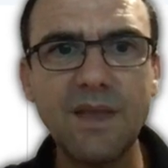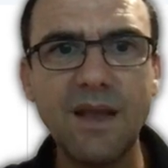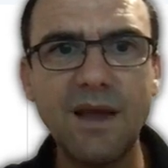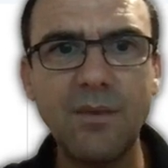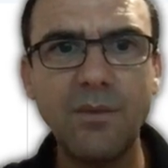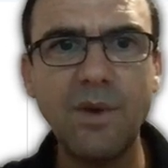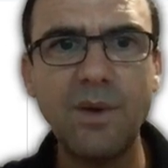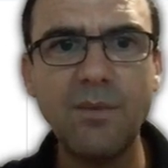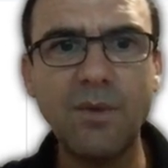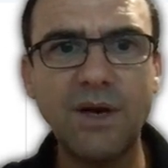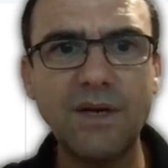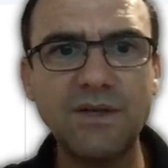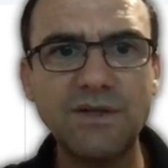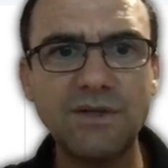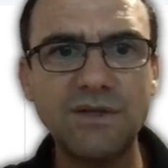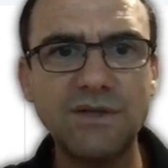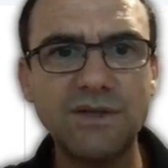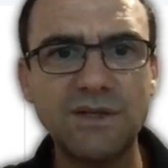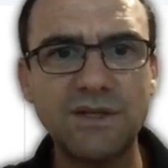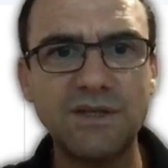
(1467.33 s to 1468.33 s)
and we might
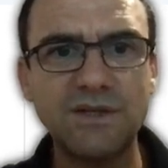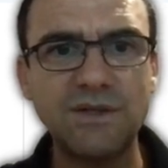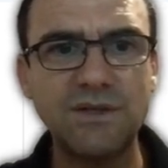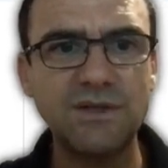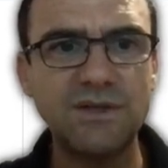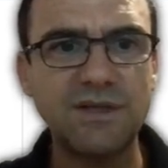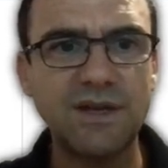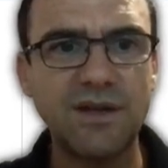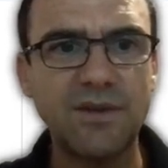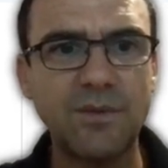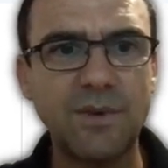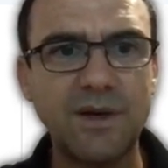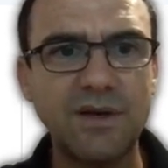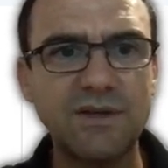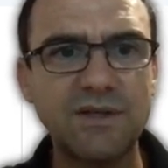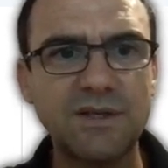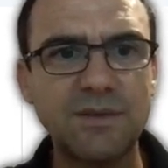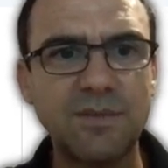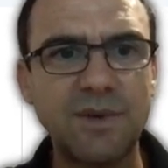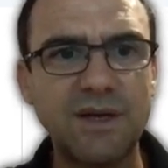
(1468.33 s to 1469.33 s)
choose this New South
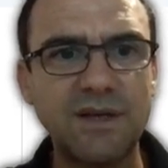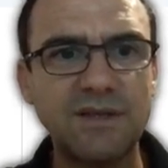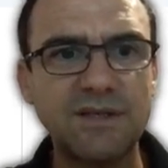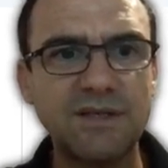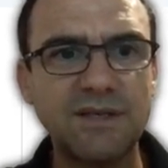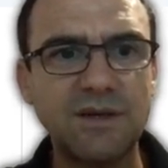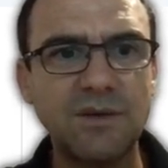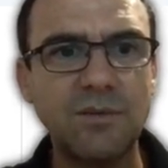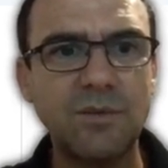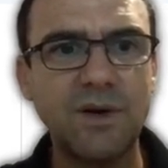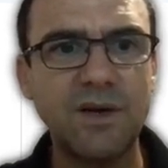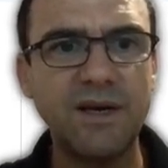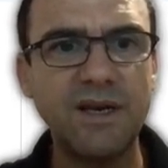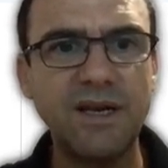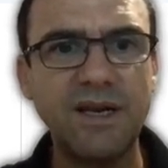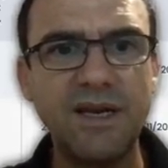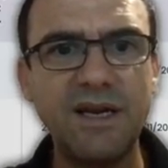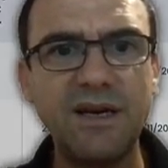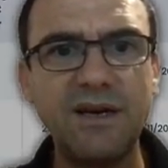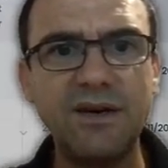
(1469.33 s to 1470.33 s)
Wales Smart and Skilled one
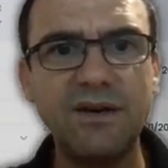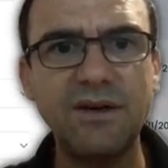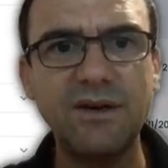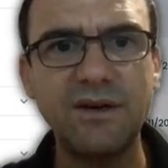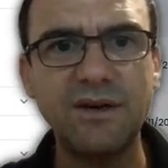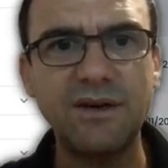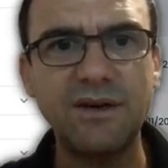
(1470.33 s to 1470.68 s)
here.